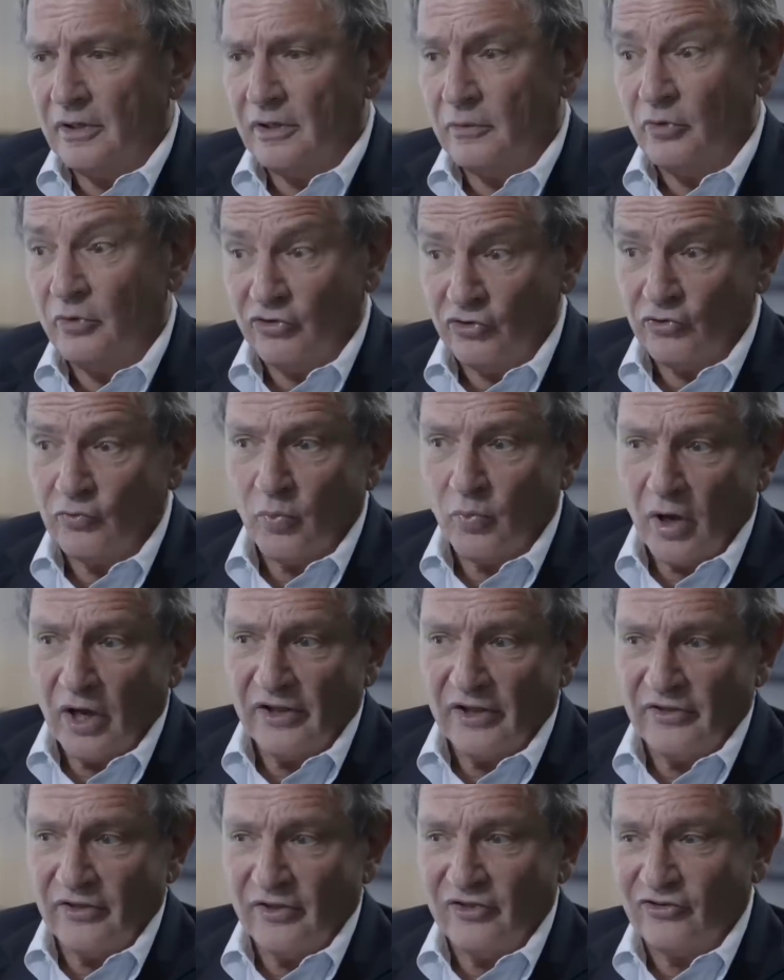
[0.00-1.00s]
which is
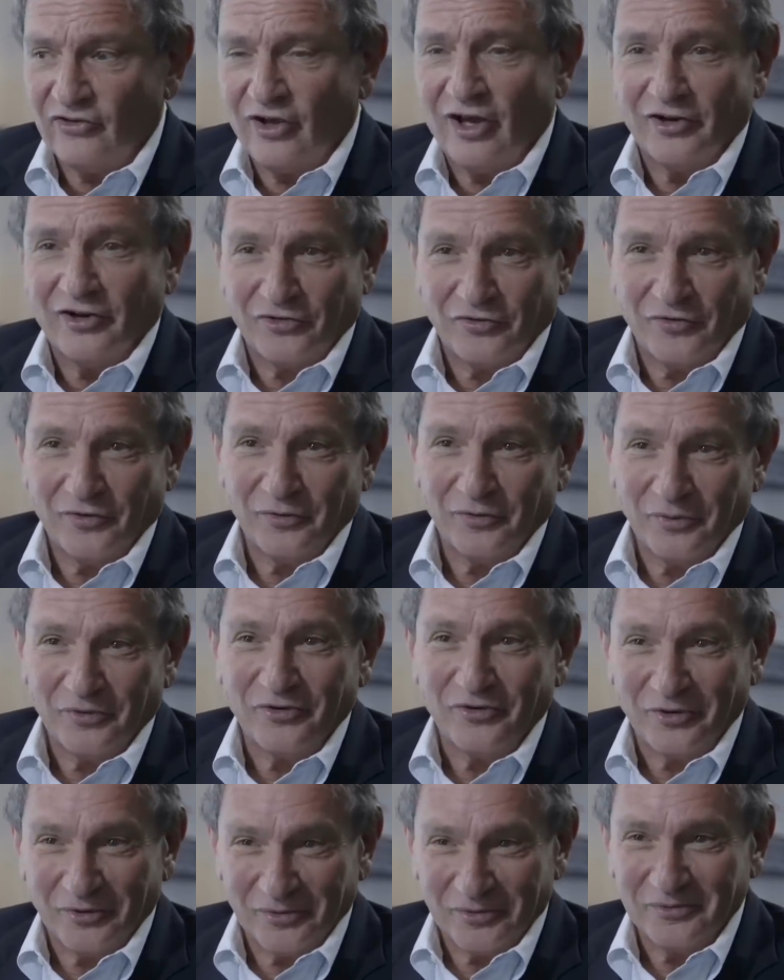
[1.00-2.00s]
why the Scottish vote was
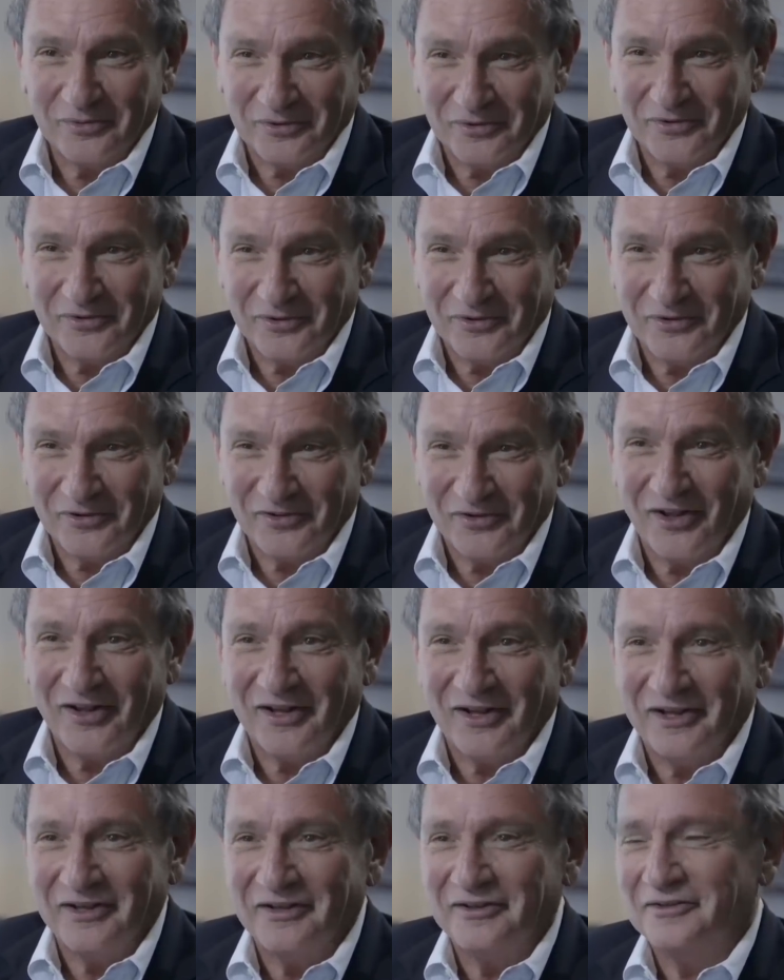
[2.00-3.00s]
so
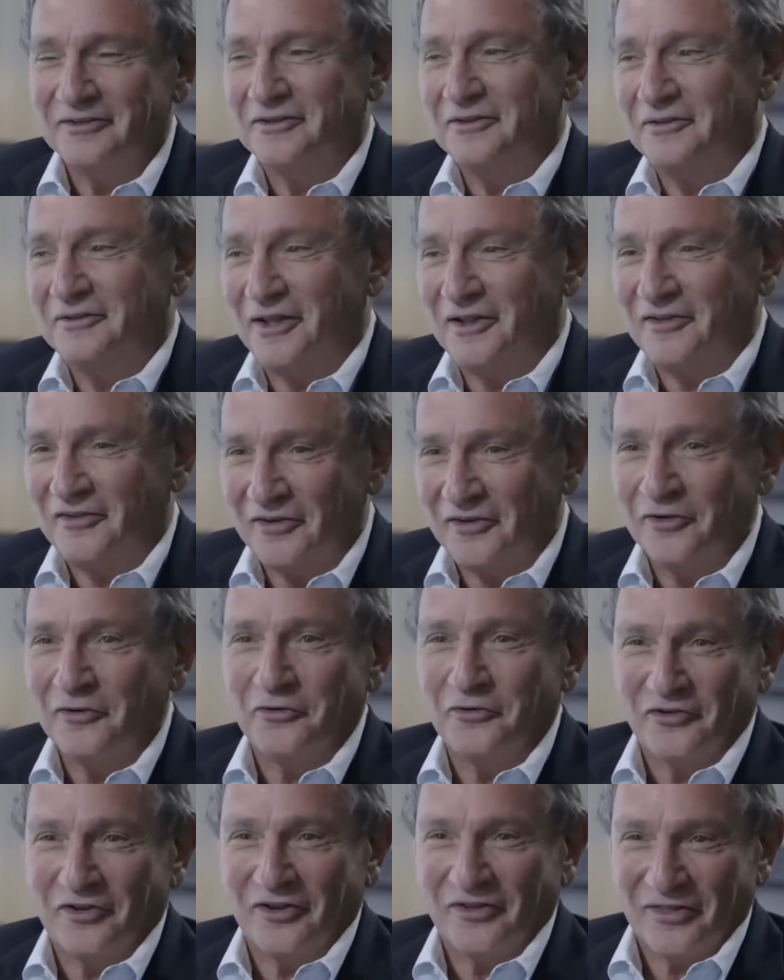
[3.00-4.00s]
stunning. That's an
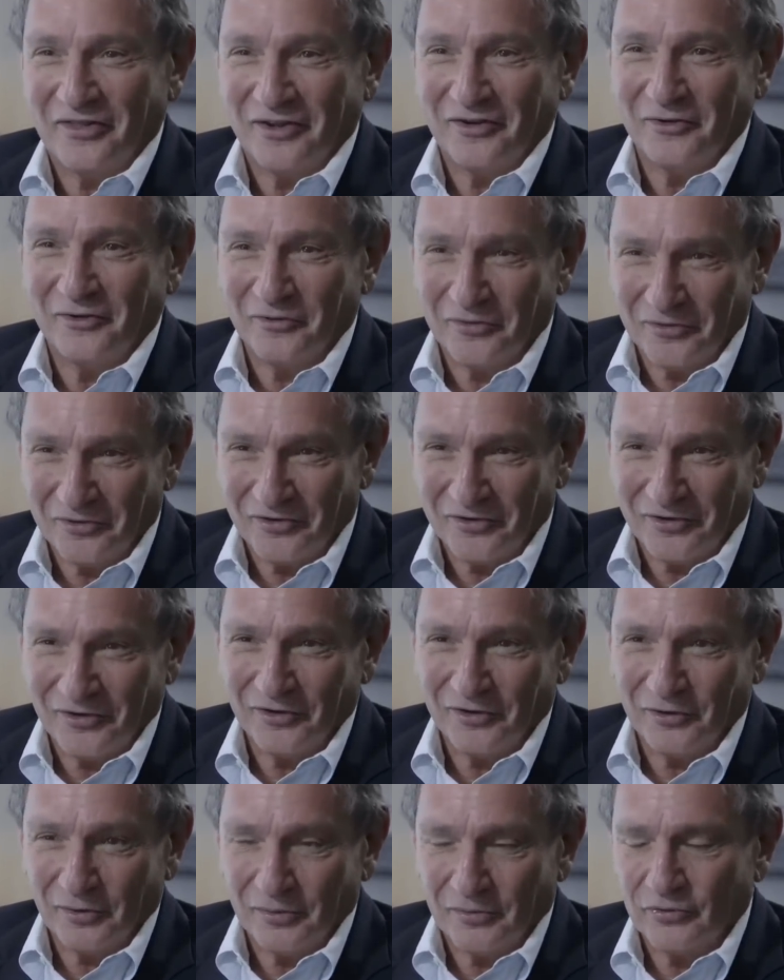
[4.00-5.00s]
interesting thing to
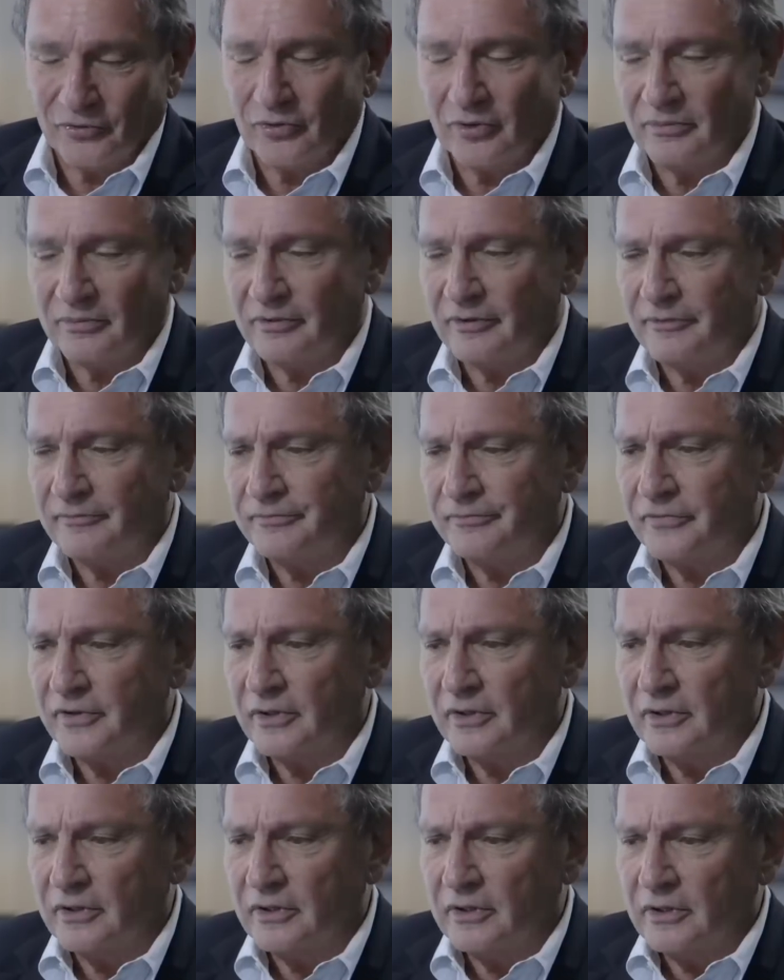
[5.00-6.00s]
absorb.
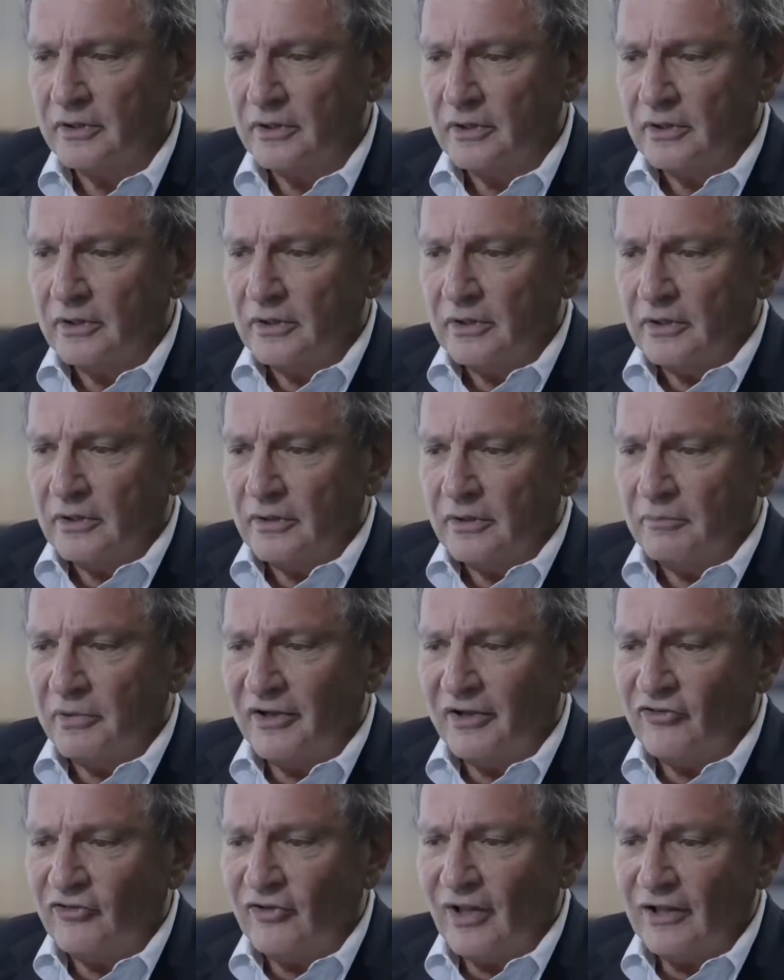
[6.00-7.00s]

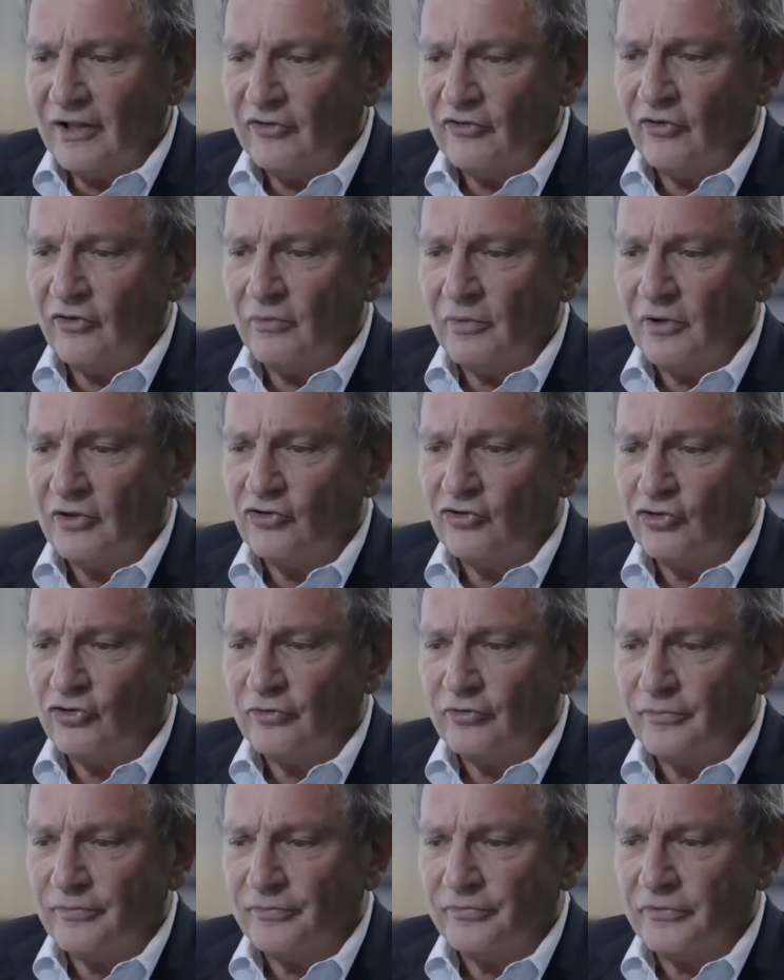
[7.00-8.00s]
But it's not so
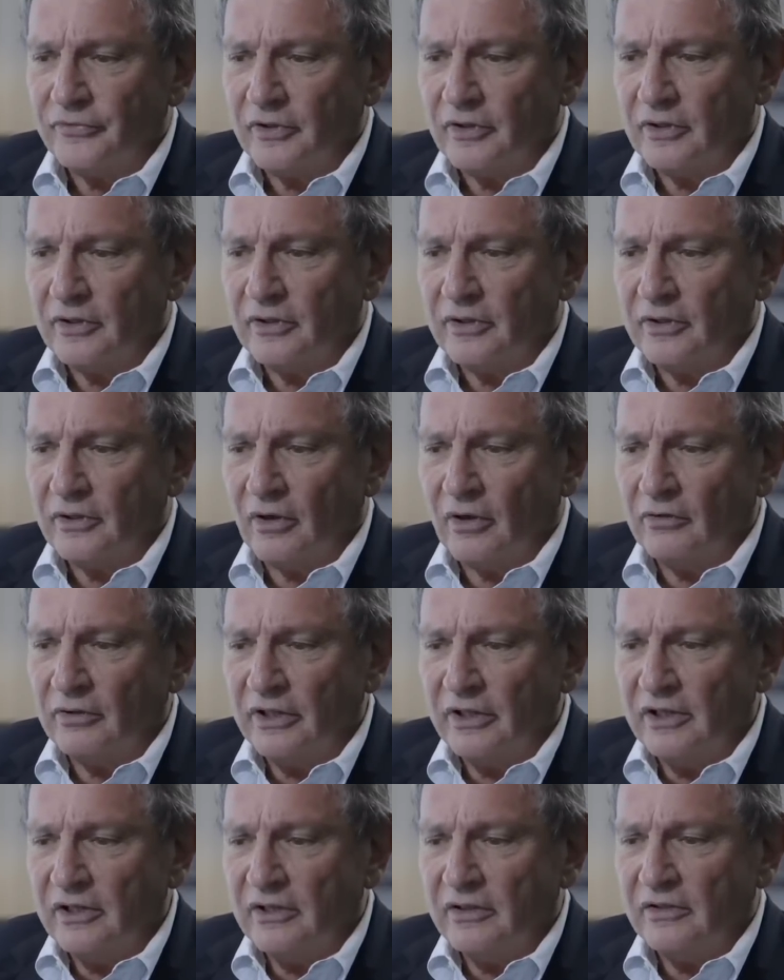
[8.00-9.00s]
much
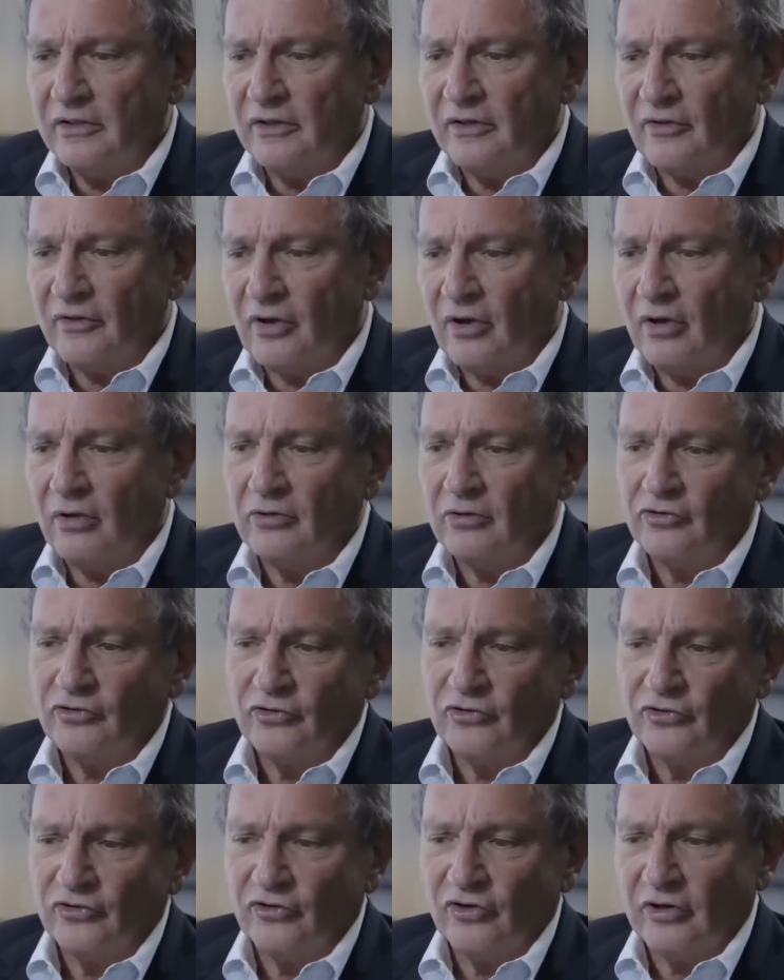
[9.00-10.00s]
only the
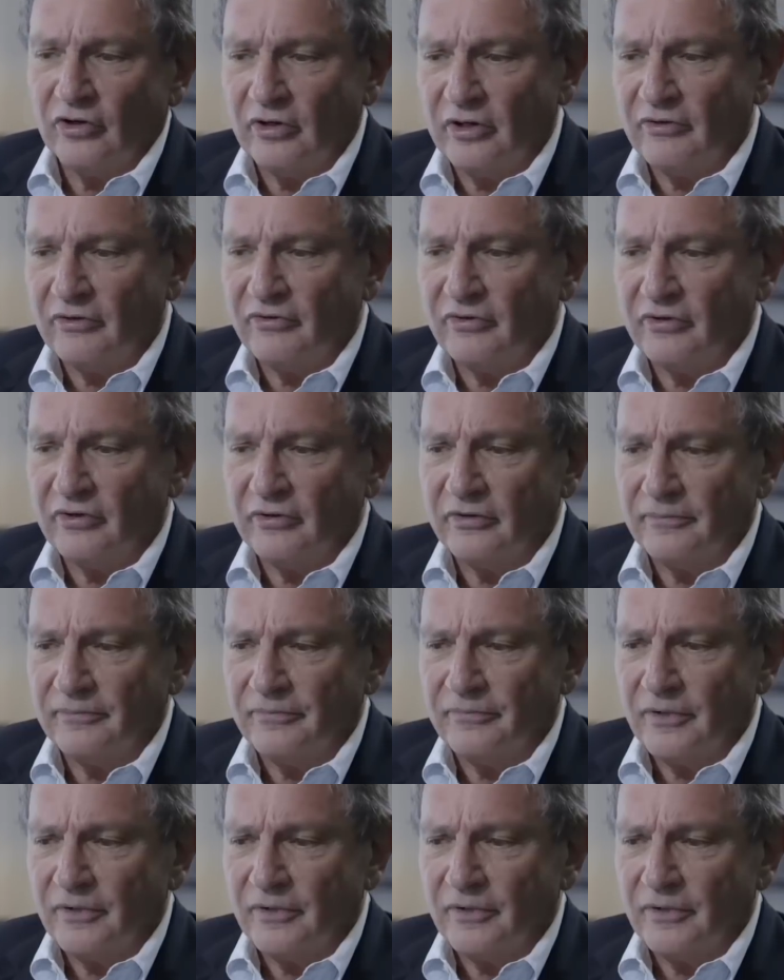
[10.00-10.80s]
cultures that are different.